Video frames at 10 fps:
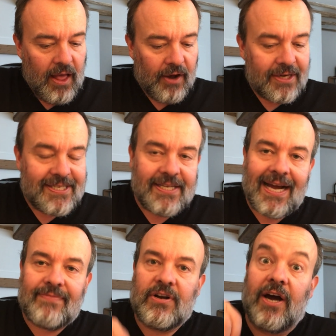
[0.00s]
I did
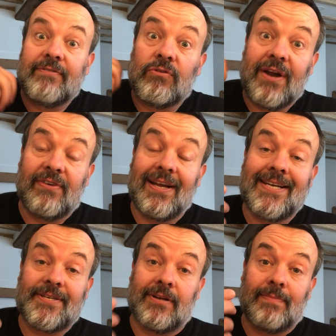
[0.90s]
have kind of a
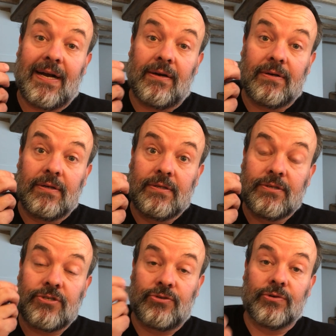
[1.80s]
revelation about
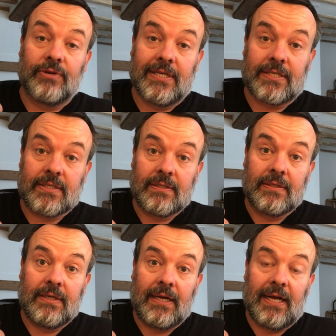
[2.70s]
stories
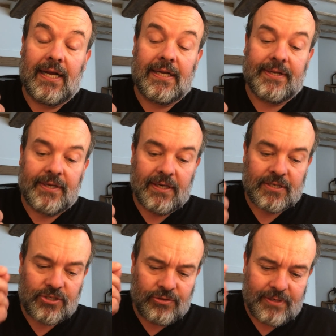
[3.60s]
and
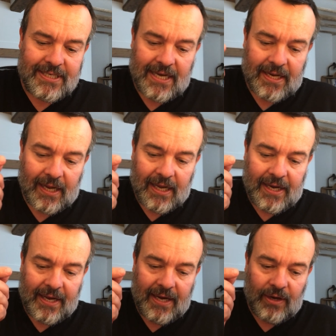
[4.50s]
storytelling
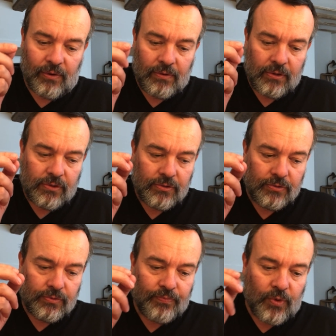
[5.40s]
and how
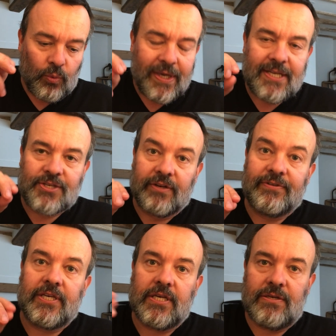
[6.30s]
we could sort
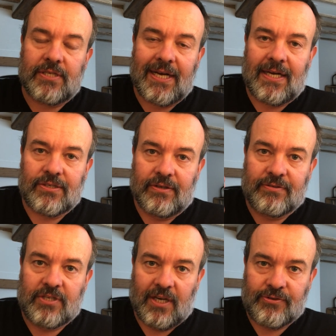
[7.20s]
of use that sort
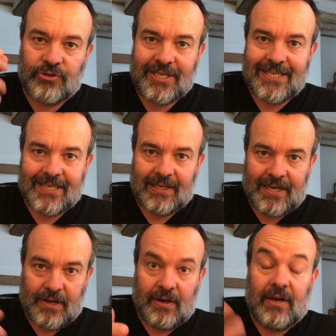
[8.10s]
of stuff
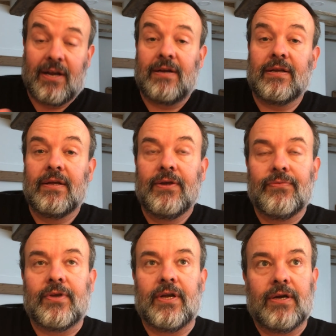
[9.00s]
strategically. And I,
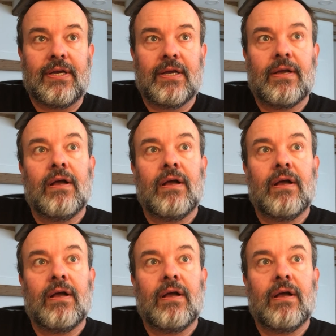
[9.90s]
you know,